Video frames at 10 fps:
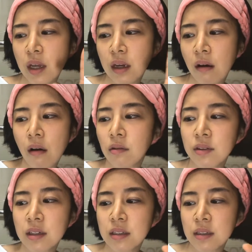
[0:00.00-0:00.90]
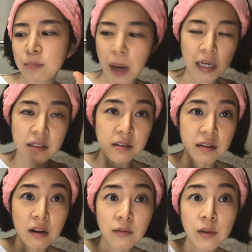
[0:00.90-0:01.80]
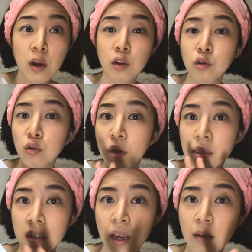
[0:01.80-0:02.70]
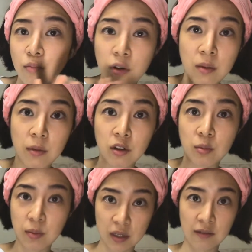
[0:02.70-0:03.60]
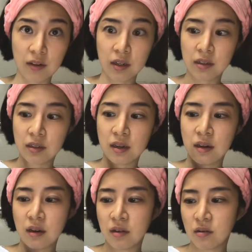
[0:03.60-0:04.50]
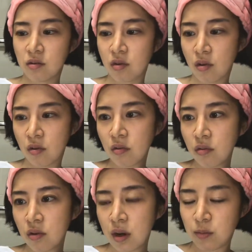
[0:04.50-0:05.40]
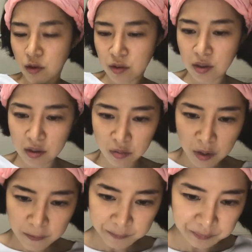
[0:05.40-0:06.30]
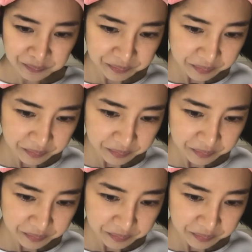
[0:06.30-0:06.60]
like all this bad stuff. So you guys can pretty much believe this. So I'm using this one.